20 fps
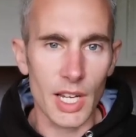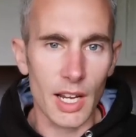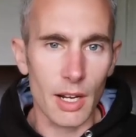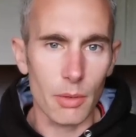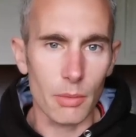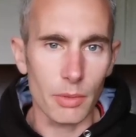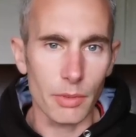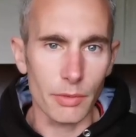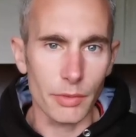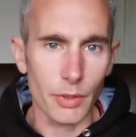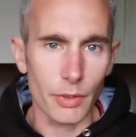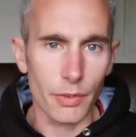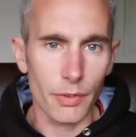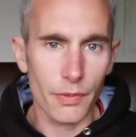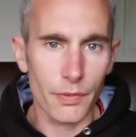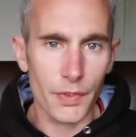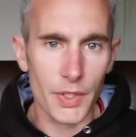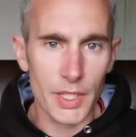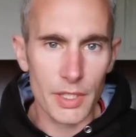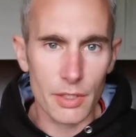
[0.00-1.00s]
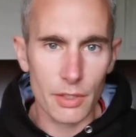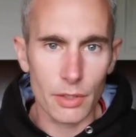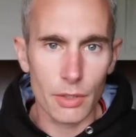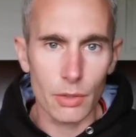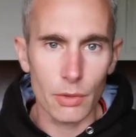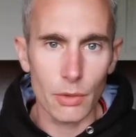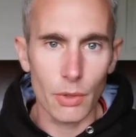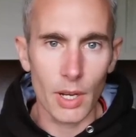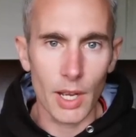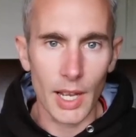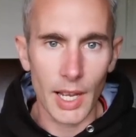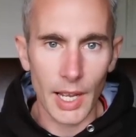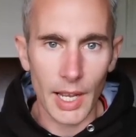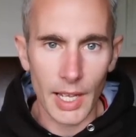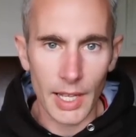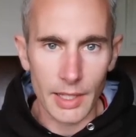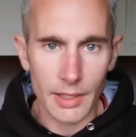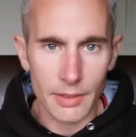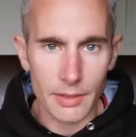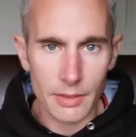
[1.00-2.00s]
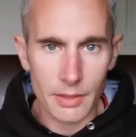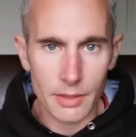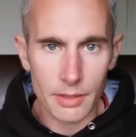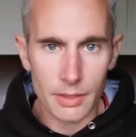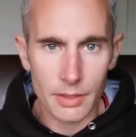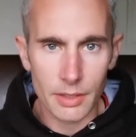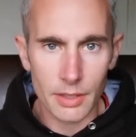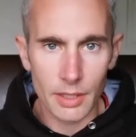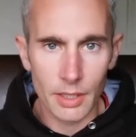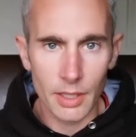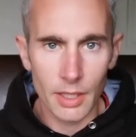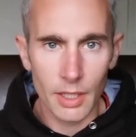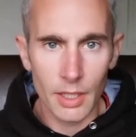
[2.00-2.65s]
out with your physical hands.